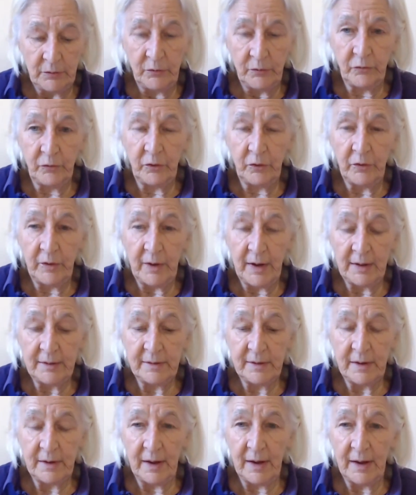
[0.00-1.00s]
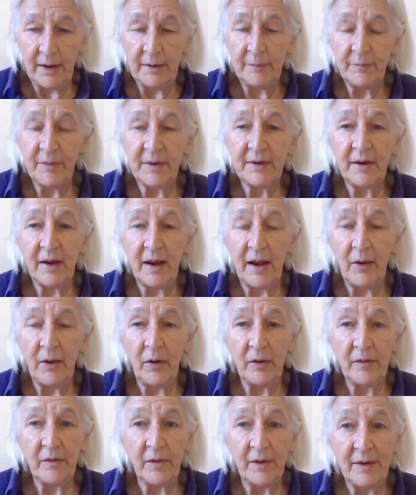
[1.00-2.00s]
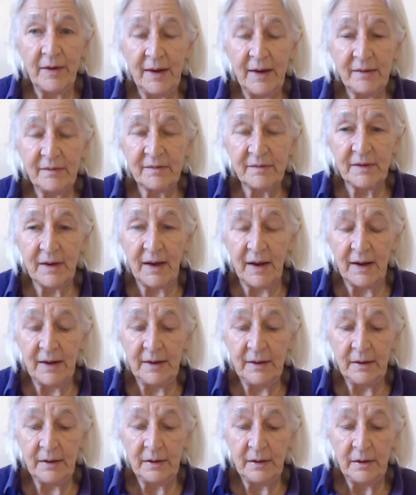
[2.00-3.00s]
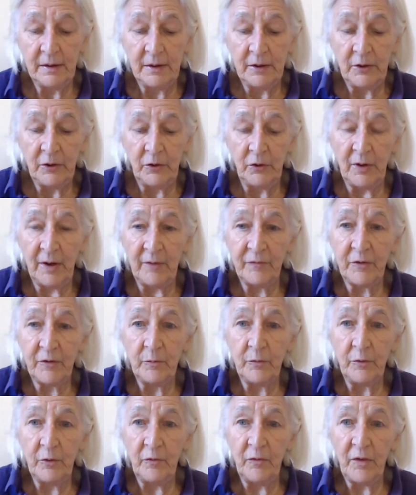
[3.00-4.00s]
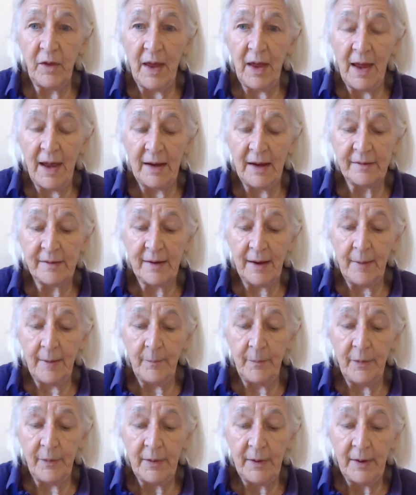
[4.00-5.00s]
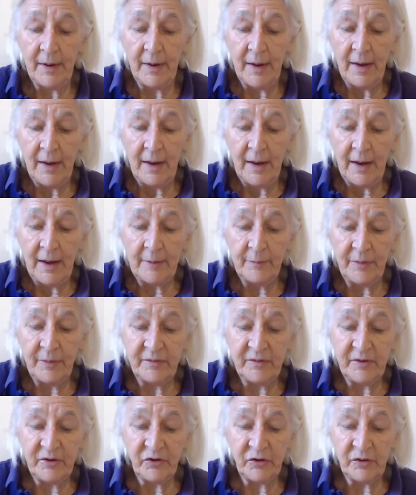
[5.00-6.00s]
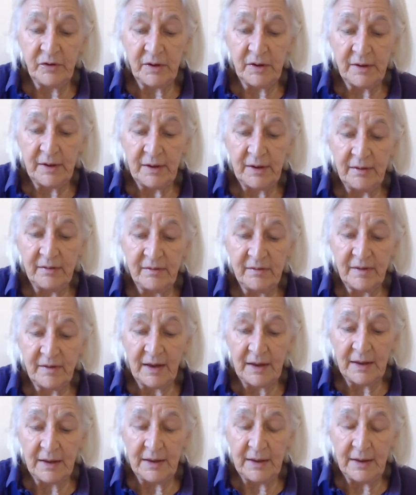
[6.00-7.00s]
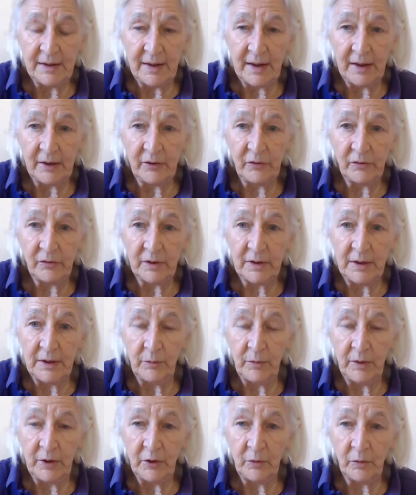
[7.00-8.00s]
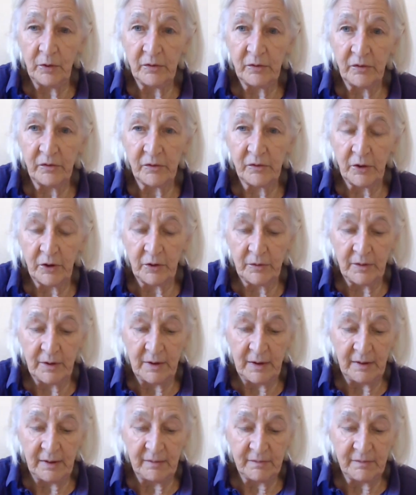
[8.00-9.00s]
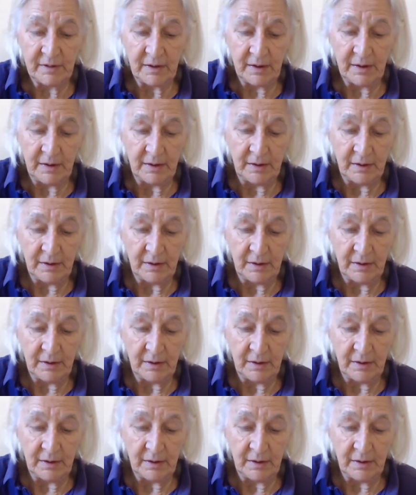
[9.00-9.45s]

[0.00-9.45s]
to create a line, but the next line, you have to move the hand up and position it exactly and accurately where you want to start the next line.